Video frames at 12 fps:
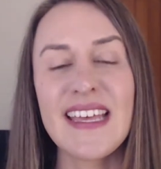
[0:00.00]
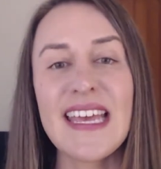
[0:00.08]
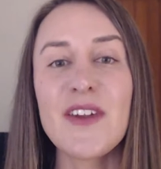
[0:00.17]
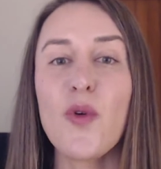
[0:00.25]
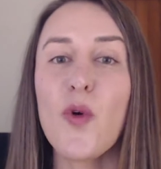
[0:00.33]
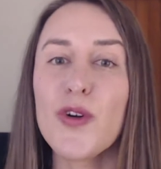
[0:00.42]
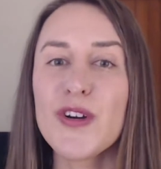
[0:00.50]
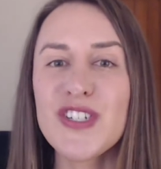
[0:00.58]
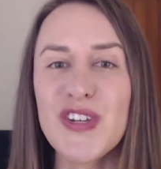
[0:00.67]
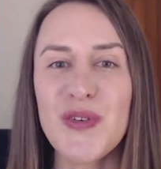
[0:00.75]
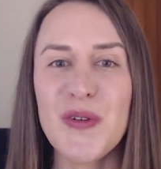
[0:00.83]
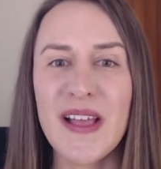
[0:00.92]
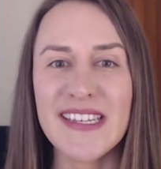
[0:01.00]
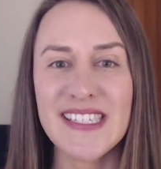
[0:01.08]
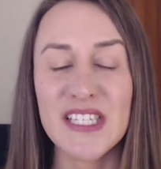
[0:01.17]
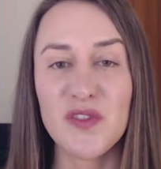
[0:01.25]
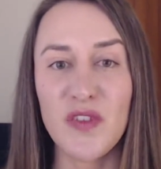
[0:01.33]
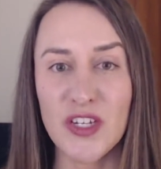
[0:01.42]
In order to utilize
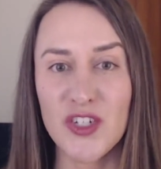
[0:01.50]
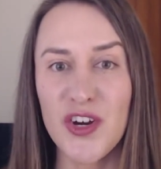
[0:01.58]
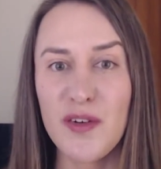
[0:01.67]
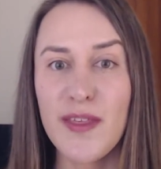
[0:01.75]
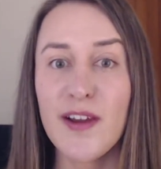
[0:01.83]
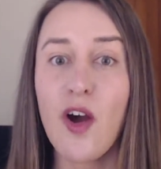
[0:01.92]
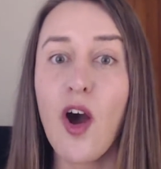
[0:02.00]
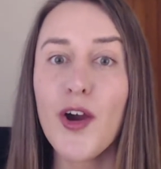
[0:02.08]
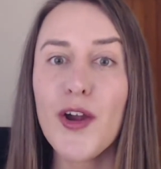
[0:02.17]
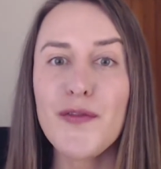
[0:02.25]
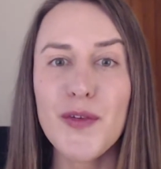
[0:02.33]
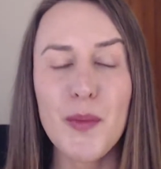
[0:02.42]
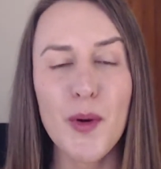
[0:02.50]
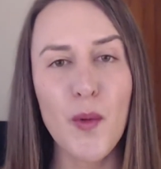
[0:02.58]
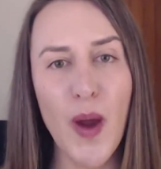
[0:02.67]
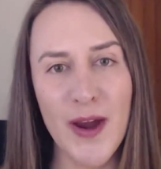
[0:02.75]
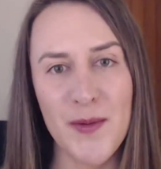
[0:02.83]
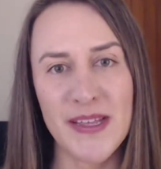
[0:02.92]
this feature, there are a few
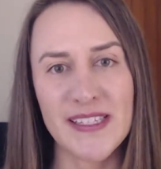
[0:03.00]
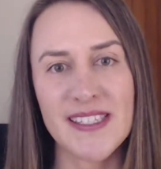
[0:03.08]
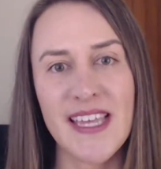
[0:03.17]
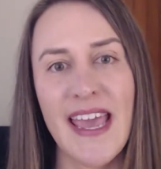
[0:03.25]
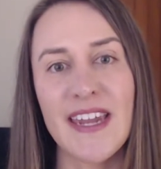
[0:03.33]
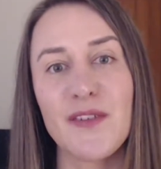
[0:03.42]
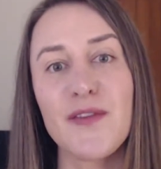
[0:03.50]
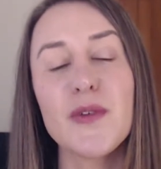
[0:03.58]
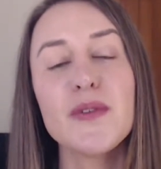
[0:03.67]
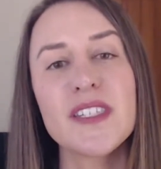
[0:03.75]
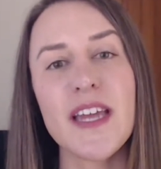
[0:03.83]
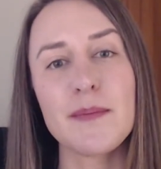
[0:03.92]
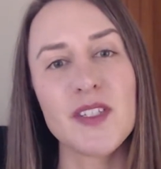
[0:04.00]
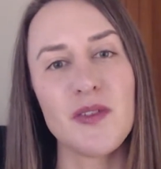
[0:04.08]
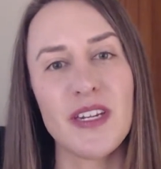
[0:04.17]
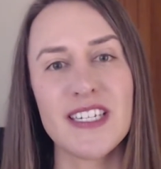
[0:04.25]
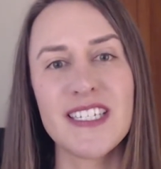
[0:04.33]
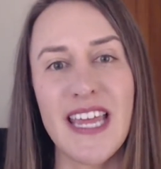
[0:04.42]
requirements and a few steps you
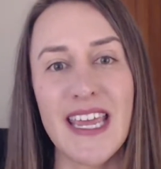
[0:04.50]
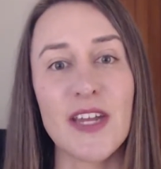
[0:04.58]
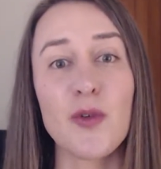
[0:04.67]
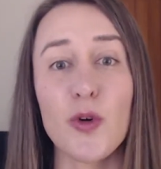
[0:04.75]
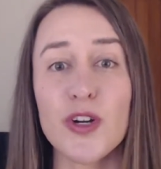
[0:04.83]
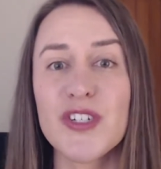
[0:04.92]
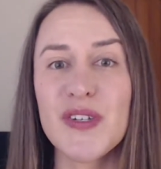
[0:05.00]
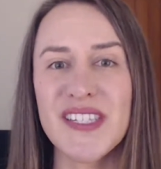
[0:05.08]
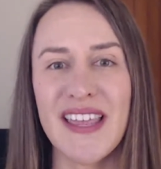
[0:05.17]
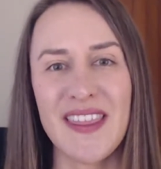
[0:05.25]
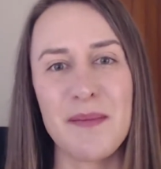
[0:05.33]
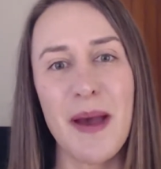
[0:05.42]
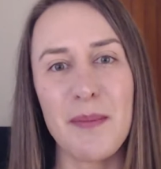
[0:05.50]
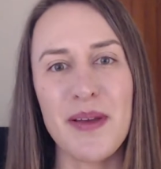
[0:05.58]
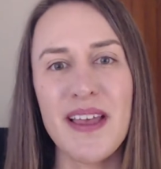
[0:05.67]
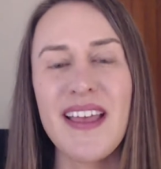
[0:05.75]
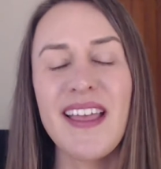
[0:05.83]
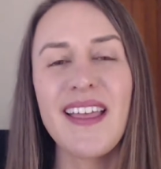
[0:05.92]
need to take in order to set them up.
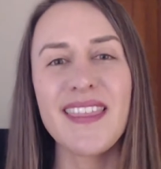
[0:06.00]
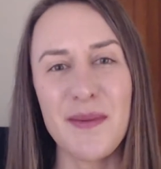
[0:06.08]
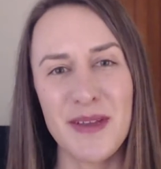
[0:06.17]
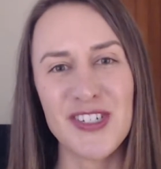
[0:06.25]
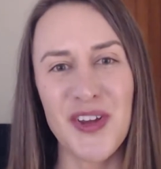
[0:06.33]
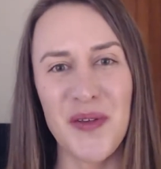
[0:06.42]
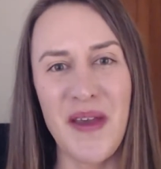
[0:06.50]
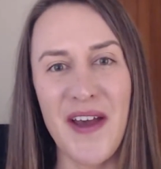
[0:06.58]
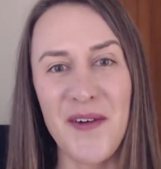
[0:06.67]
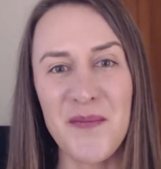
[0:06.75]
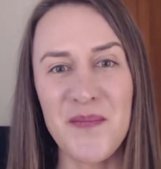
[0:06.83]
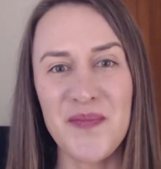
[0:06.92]
Let me show you how.